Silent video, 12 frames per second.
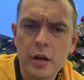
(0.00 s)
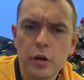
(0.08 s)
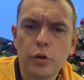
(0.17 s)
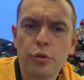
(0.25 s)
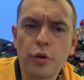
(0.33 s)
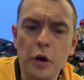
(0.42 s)

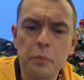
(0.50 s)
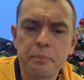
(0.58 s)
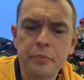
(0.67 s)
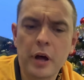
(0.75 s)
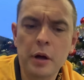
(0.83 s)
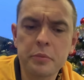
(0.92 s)
So,
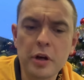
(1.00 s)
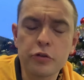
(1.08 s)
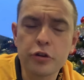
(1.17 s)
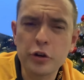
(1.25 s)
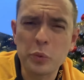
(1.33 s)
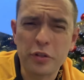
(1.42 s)
I'm going to
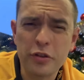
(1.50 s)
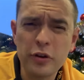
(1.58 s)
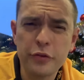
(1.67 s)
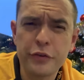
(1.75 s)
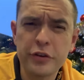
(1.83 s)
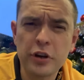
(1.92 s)
do a third
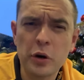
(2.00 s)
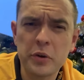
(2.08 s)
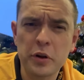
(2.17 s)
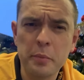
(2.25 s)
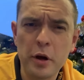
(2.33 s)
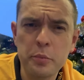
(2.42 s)
video in a
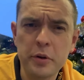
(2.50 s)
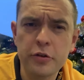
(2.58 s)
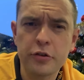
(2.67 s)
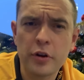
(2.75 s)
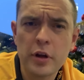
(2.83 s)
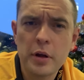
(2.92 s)

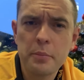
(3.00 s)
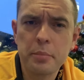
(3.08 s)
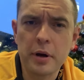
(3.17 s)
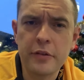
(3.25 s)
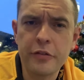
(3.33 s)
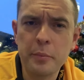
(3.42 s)
moment, but
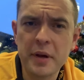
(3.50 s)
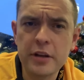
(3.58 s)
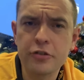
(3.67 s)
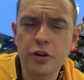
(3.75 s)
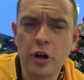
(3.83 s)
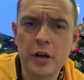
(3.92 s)
in the
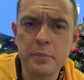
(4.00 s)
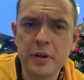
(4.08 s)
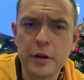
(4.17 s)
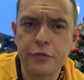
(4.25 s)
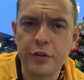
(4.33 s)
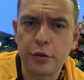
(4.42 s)
meantime,
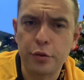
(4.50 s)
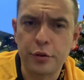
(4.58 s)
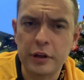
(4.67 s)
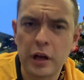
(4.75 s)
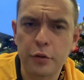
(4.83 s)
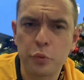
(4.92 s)
if this is the
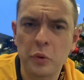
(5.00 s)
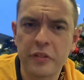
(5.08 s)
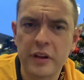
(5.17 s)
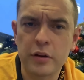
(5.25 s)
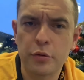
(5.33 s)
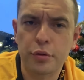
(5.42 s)
last one
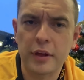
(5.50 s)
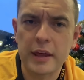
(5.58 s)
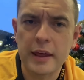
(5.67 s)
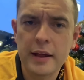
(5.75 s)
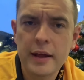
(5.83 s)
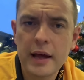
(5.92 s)
that you
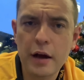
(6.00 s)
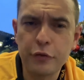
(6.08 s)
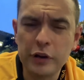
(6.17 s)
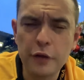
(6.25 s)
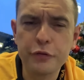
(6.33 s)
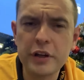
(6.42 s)
see, have a
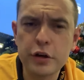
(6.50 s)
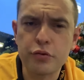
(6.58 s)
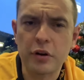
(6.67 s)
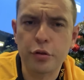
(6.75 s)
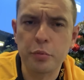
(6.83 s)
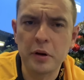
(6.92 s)
lovely
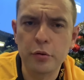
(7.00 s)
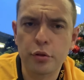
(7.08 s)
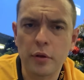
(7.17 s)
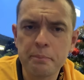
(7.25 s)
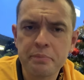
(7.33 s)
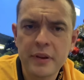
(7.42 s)
Christmas
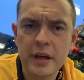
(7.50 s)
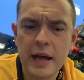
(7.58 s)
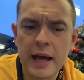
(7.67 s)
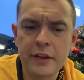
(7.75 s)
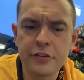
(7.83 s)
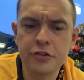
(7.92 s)

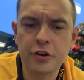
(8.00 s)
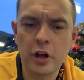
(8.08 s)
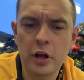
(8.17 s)
and uh,